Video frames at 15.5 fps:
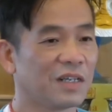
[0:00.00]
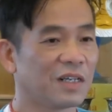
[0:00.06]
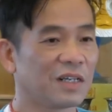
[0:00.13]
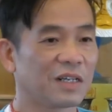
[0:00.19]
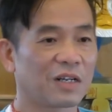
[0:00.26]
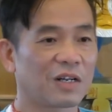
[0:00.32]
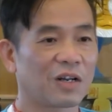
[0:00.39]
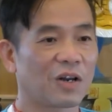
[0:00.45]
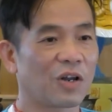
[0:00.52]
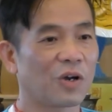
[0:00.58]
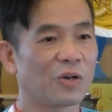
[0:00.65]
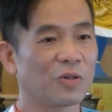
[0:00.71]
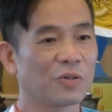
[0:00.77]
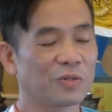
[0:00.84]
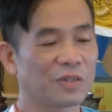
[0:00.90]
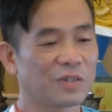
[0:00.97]

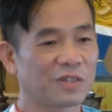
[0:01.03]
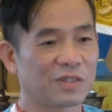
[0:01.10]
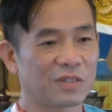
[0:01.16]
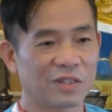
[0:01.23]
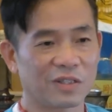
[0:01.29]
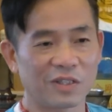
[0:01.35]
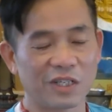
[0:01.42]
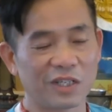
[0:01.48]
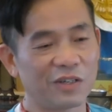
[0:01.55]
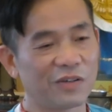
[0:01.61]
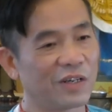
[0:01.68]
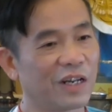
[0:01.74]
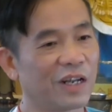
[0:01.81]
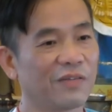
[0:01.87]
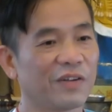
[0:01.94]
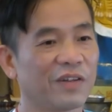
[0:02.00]
closed the deal and
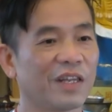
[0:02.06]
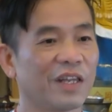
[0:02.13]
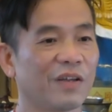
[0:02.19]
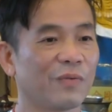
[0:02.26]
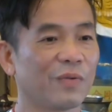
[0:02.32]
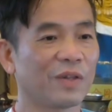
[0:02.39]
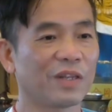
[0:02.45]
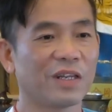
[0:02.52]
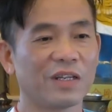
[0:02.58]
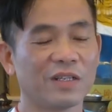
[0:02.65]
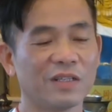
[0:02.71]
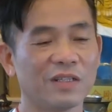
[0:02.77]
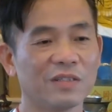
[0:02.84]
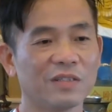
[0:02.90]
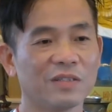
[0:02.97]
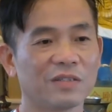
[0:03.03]
everything
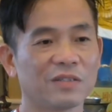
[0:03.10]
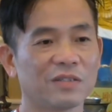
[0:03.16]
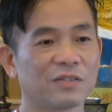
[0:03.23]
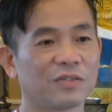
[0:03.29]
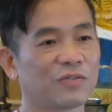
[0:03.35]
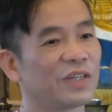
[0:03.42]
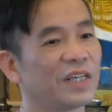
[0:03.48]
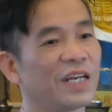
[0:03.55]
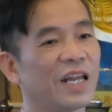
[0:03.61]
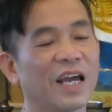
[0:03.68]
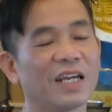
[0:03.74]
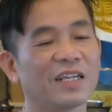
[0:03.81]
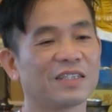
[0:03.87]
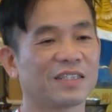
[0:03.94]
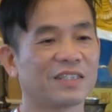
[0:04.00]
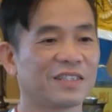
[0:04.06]
within 3
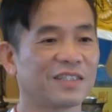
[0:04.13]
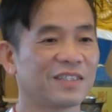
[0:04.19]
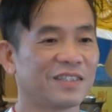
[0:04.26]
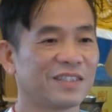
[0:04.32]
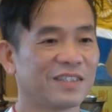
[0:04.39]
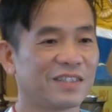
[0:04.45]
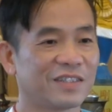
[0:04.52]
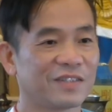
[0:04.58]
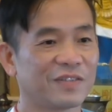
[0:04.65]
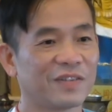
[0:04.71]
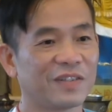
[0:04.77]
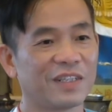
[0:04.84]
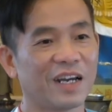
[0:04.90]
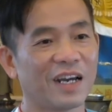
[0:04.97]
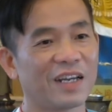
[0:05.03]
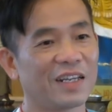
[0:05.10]
days. We're
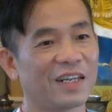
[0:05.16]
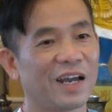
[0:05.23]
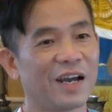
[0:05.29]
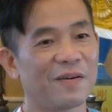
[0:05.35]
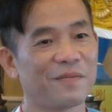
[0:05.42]
done. Yeah.